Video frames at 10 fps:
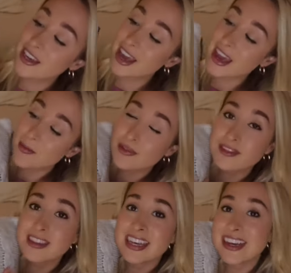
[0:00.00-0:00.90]
cable
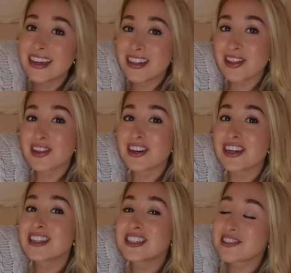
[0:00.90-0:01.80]
knit
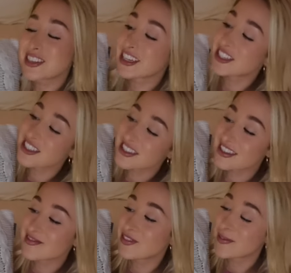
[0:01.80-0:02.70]
look to it. It just
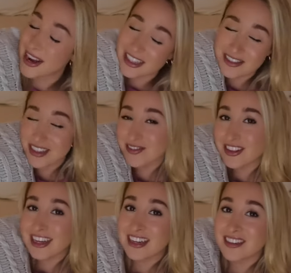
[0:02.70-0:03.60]
reminds me of
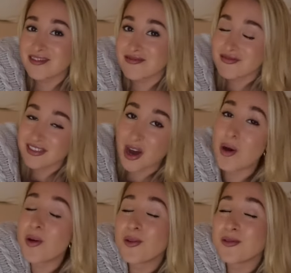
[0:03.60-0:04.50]
like
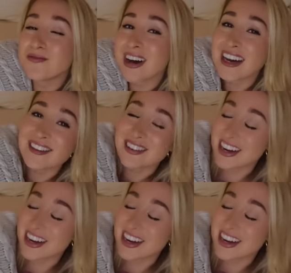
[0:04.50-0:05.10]
home. I don't